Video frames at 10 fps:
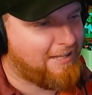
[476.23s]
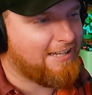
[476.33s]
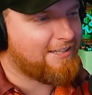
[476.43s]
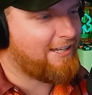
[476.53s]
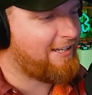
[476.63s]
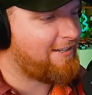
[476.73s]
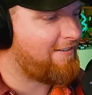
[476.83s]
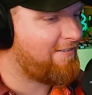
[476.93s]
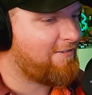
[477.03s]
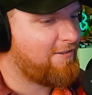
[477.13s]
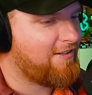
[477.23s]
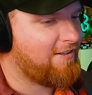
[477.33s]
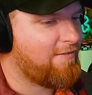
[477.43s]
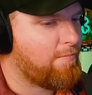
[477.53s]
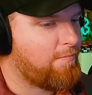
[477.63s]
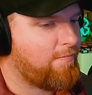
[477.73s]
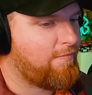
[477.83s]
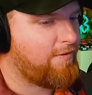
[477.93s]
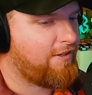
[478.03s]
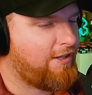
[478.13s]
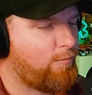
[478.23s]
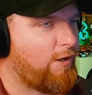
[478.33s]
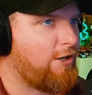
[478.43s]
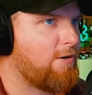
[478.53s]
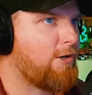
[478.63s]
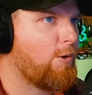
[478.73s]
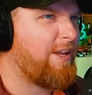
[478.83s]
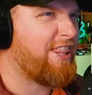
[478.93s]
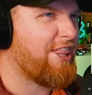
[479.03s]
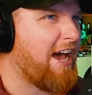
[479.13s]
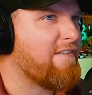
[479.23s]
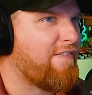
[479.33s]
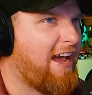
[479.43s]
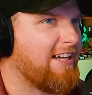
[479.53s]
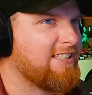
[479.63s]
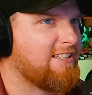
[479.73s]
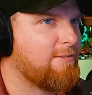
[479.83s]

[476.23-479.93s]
thing, when you're going that fast,